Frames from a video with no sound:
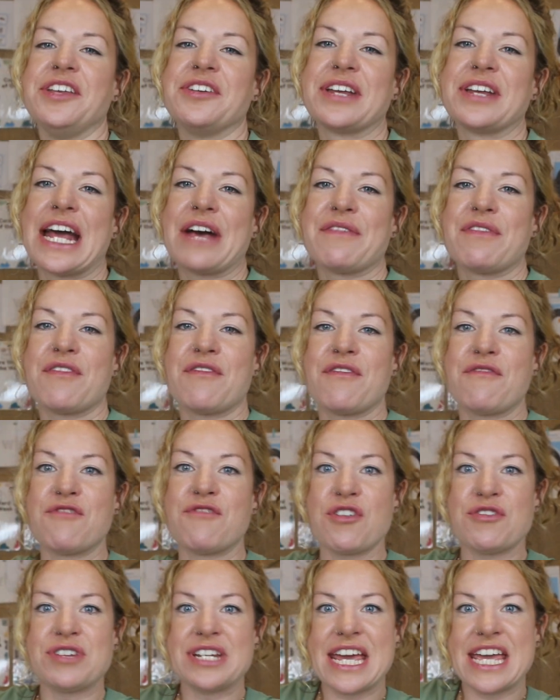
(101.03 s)
you can have a
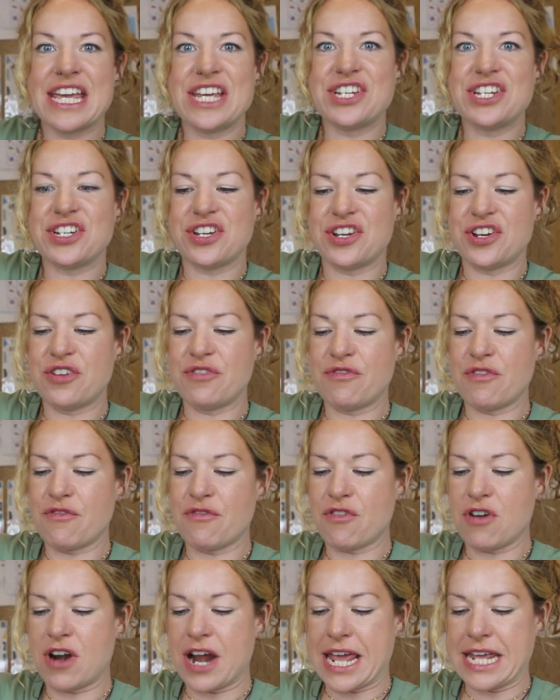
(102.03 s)
rotation of a
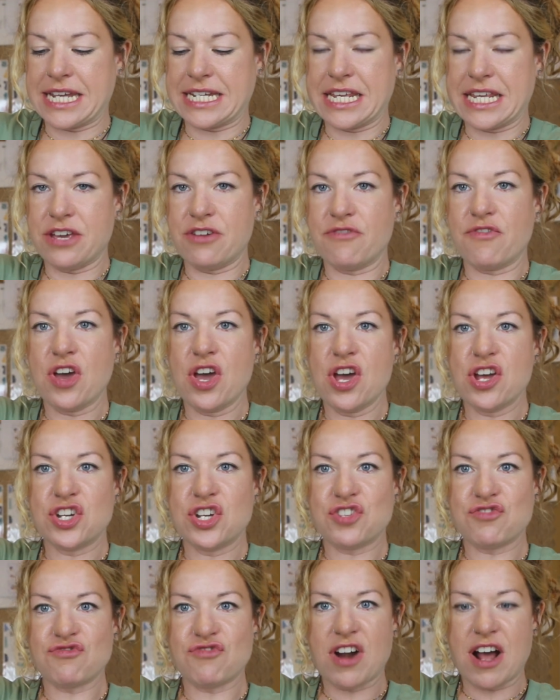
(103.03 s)
variety of
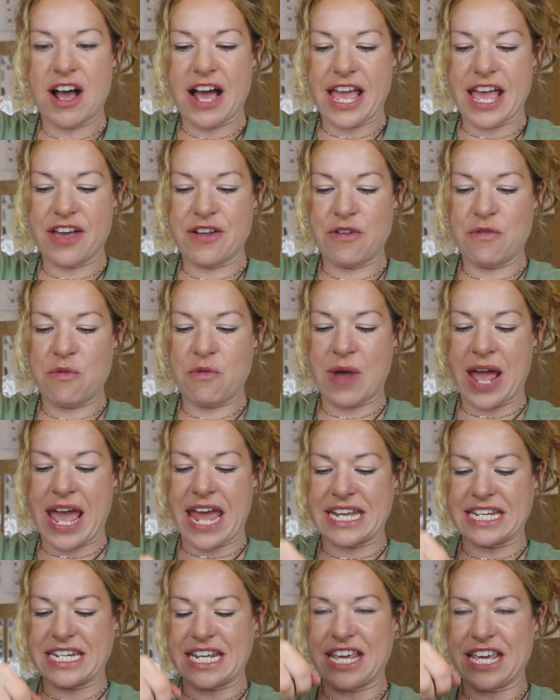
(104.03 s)
dry and
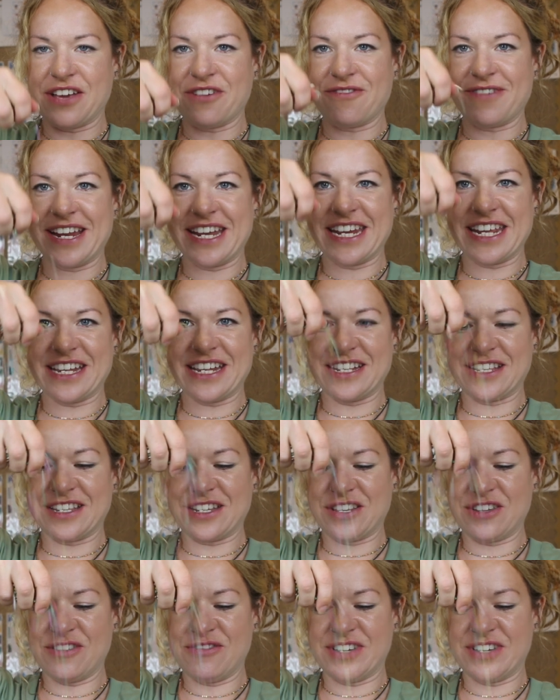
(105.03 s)
wet ingredients
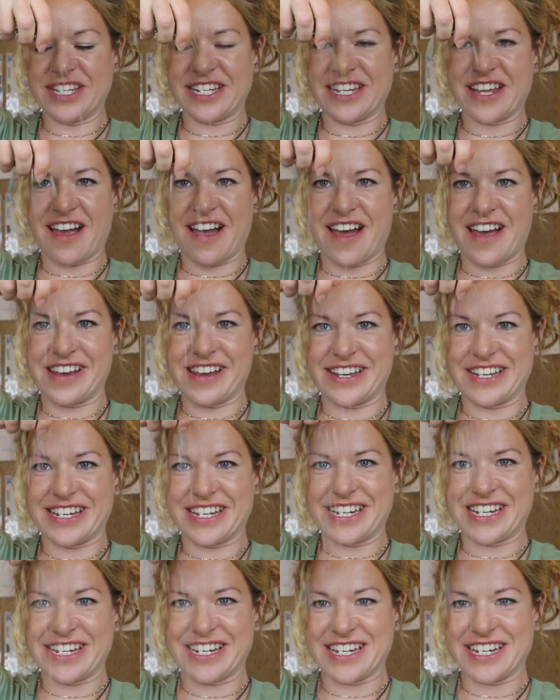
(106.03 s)
to
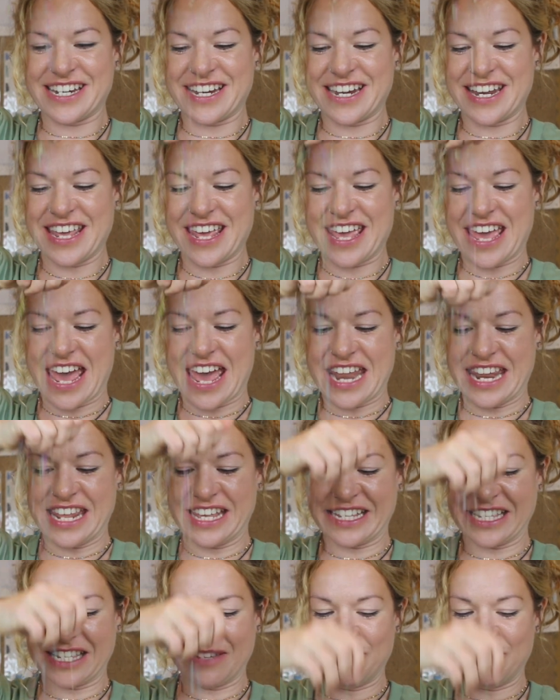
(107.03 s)
touch and
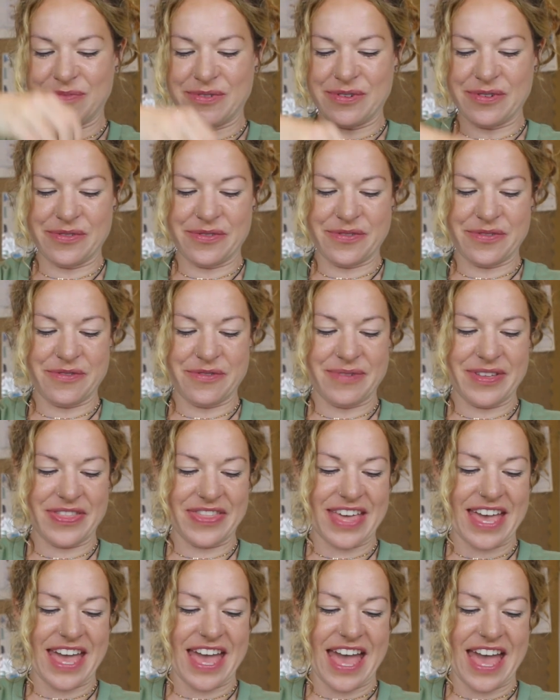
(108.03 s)
explore with
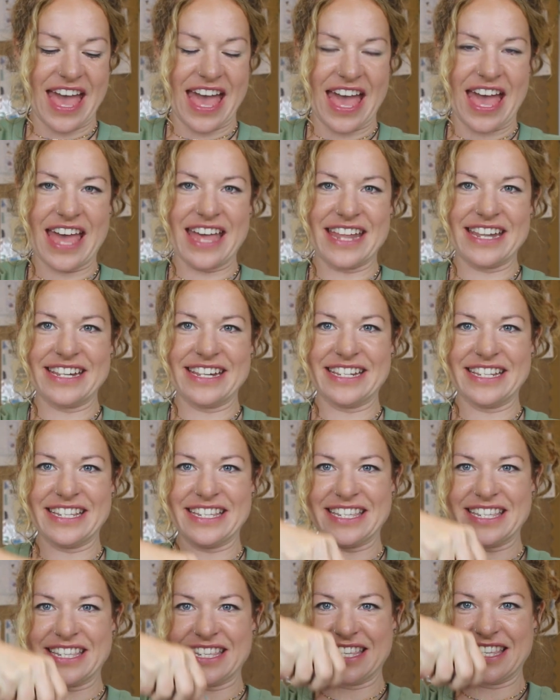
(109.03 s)
their
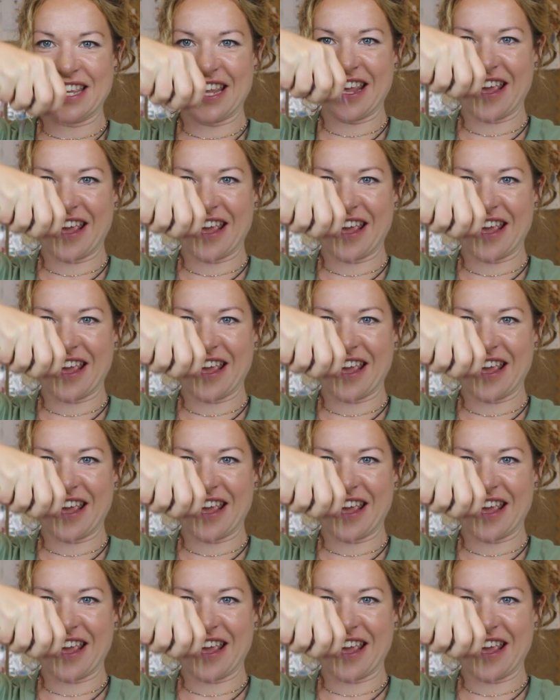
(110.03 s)
hands.